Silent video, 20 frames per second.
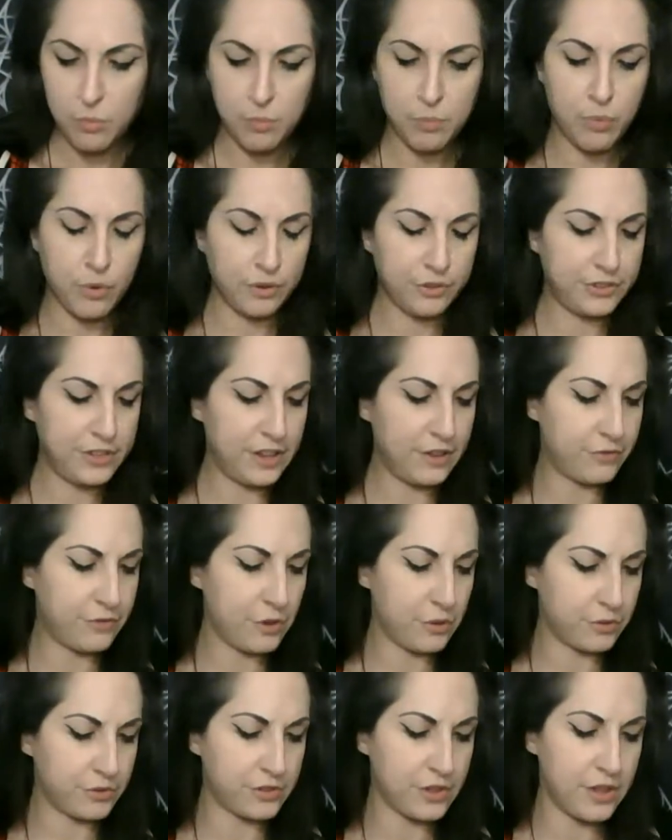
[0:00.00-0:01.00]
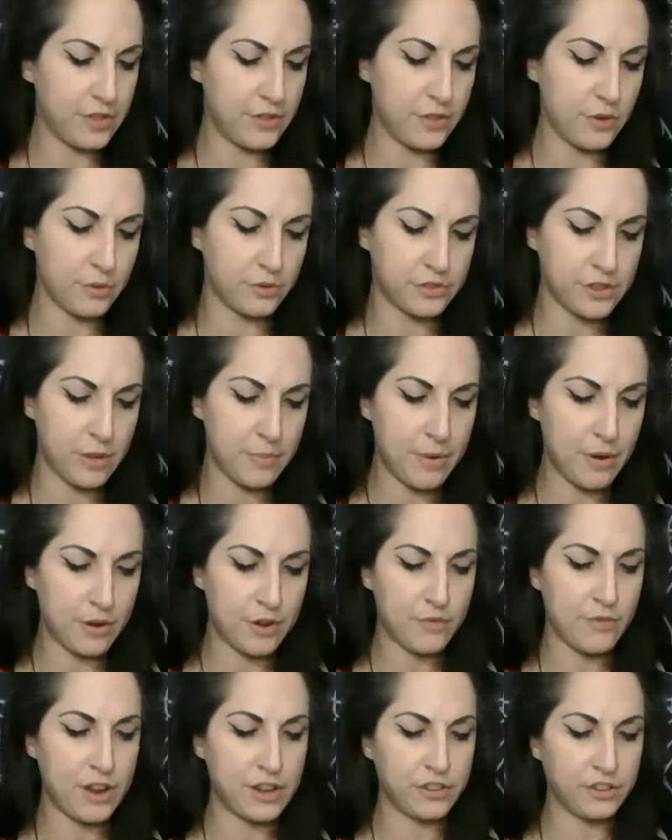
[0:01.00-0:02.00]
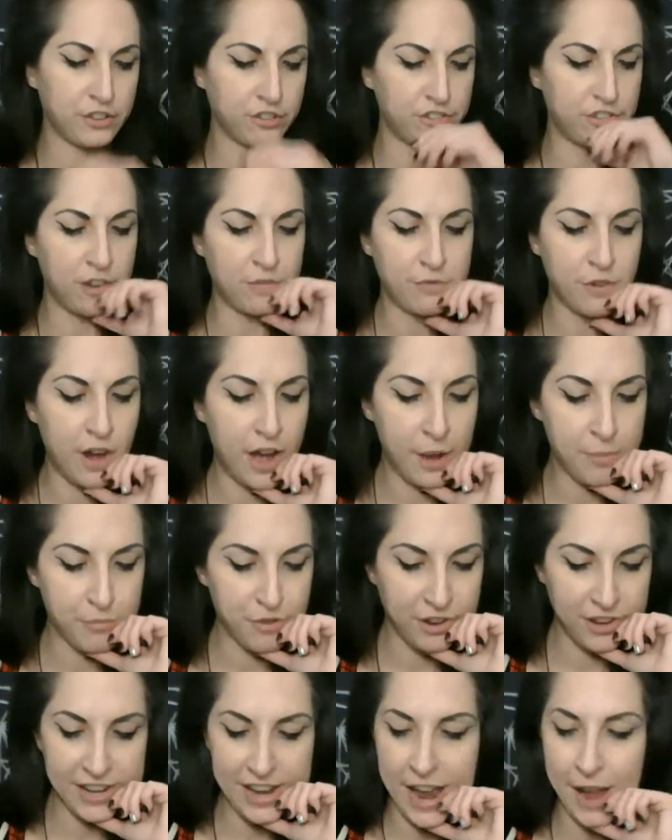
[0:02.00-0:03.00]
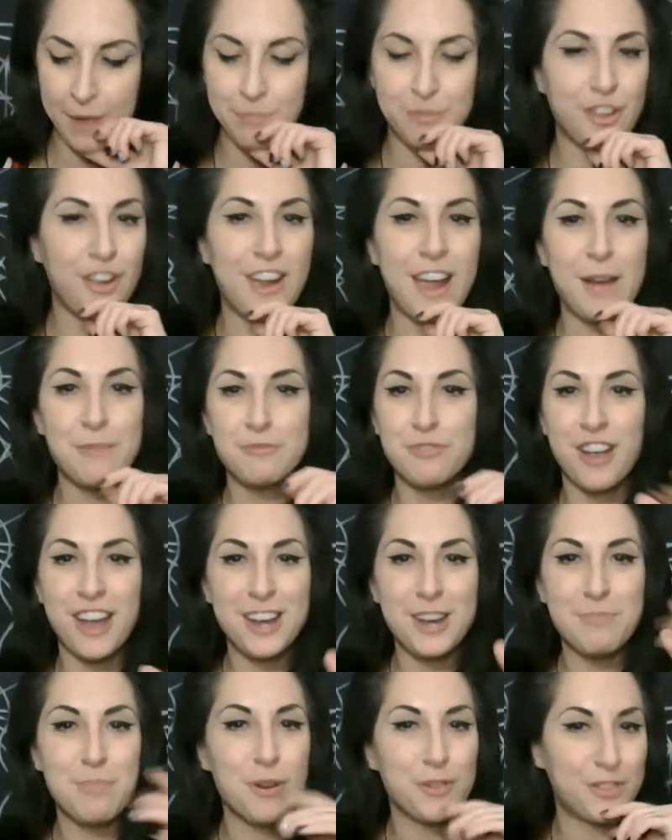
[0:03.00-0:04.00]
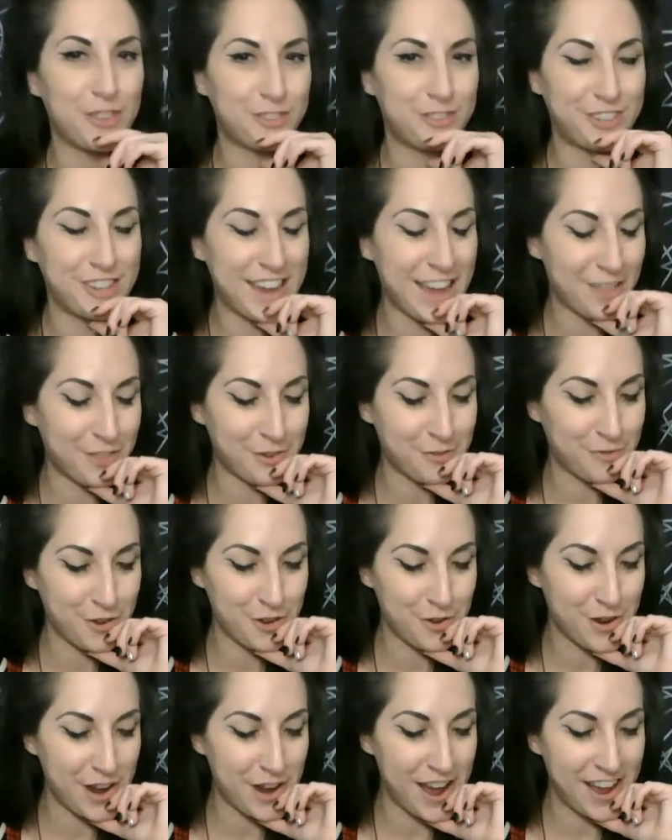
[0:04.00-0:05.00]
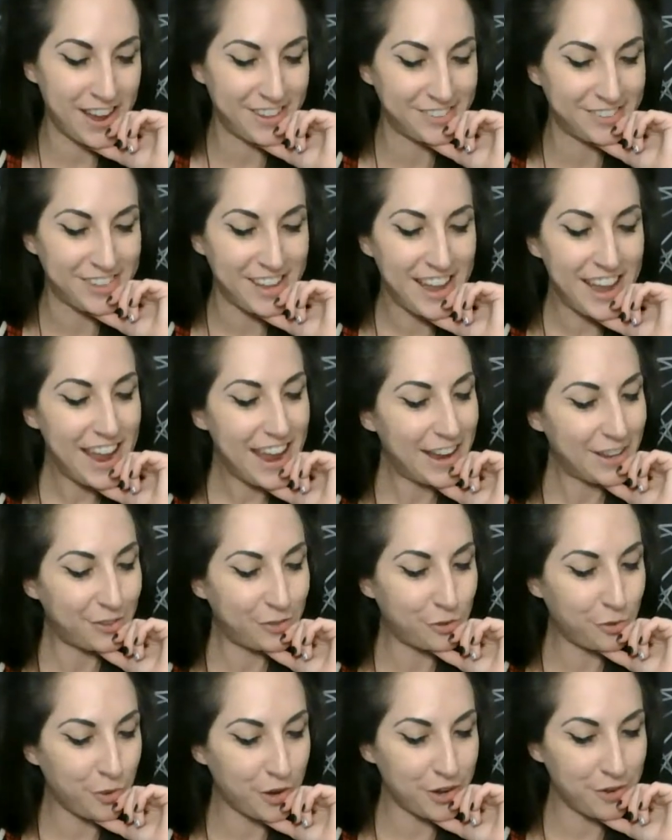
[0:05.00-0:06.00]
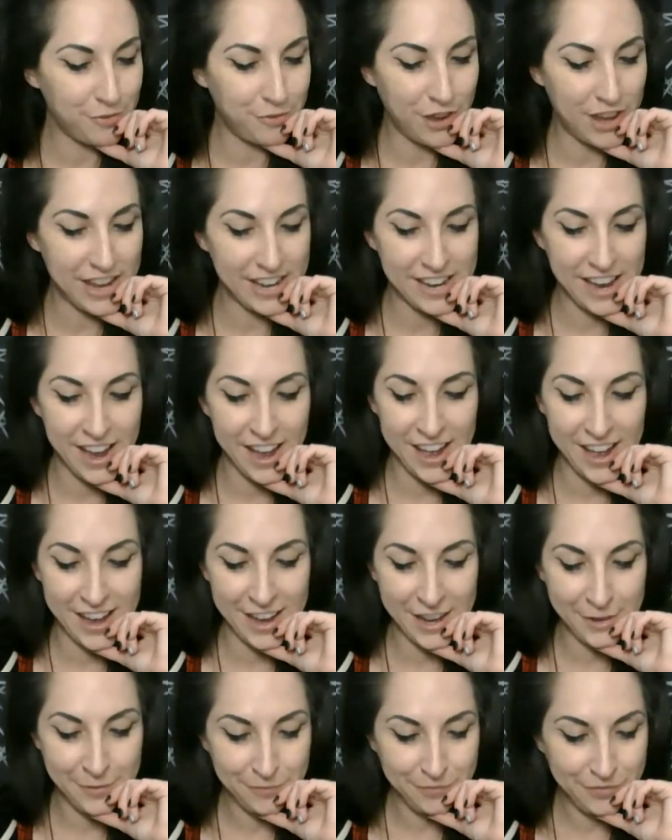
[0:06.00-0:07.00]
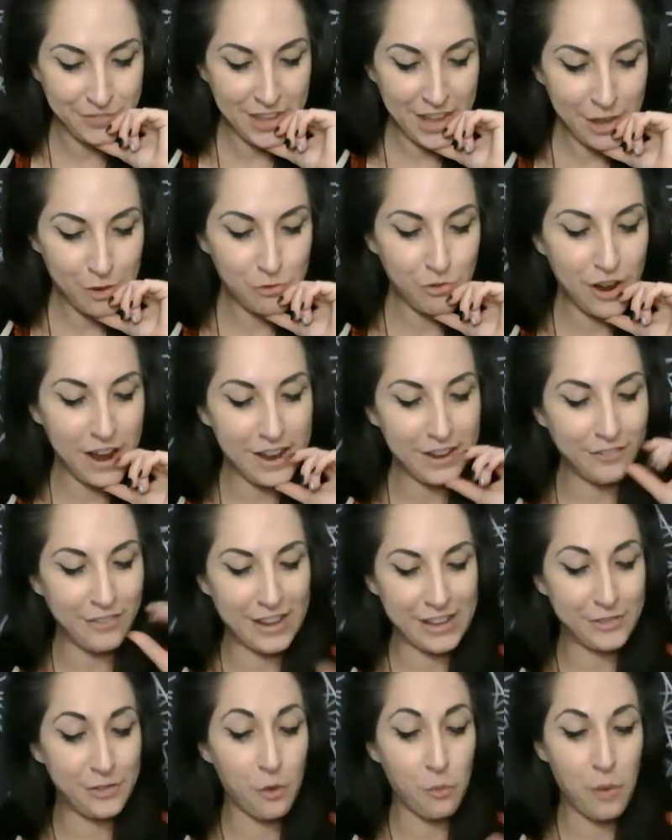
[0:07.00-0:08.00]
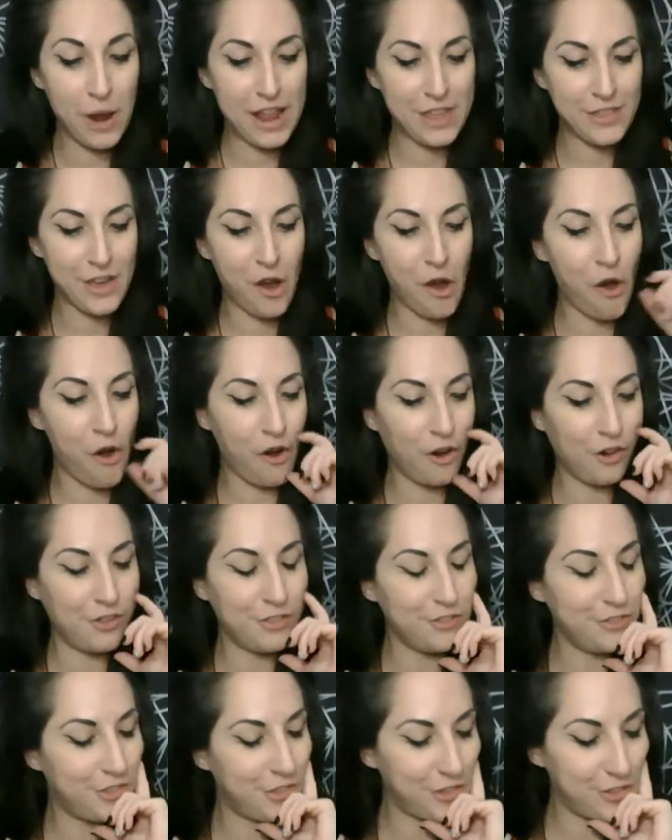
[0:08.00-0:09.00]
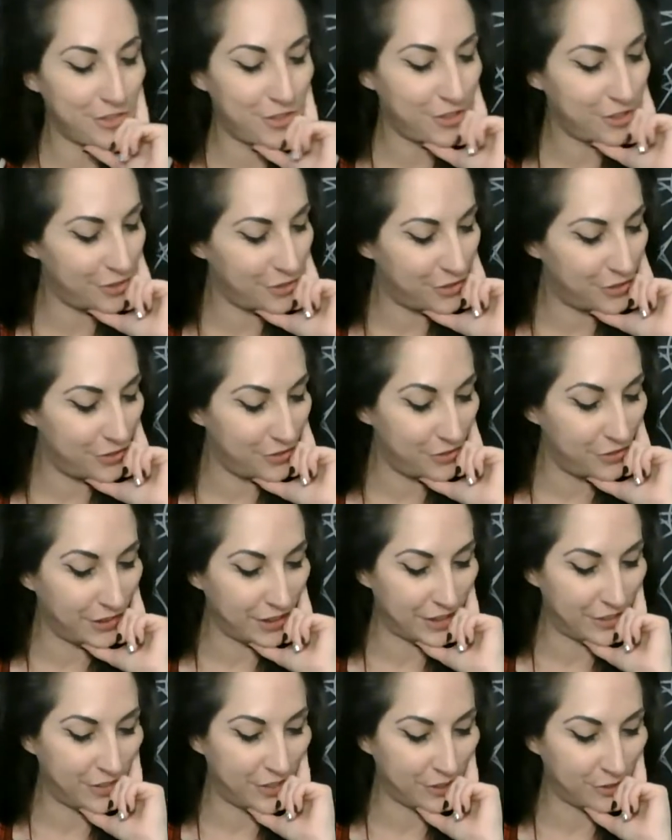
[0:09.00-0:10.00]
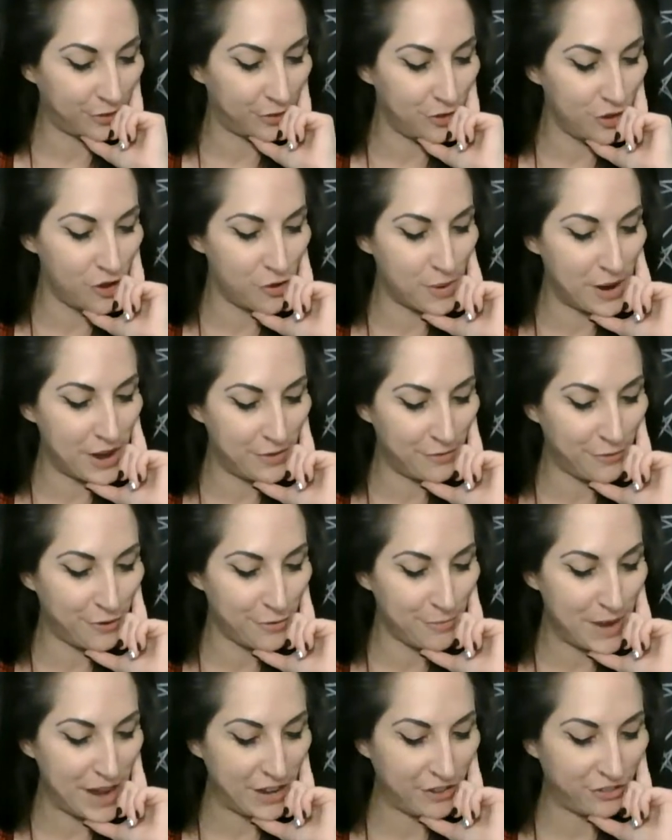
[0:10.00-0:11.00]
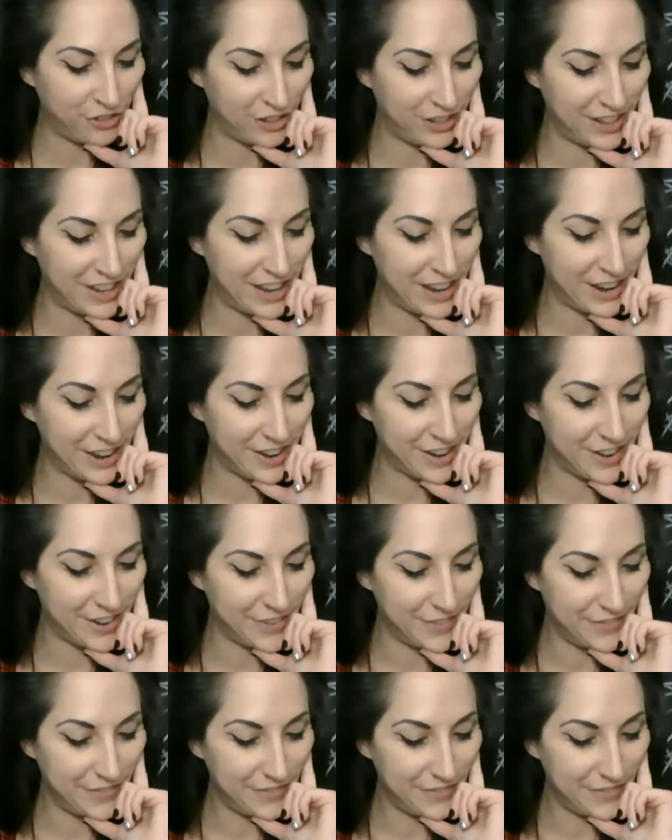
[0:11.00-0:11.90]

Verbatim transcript: We'll see if those those come out in a regular shuffle. I'm really, I'm sorry. I'm trying to put this together for you guys. It's sort of like, uh, try, like the way that all, th th like this new information here.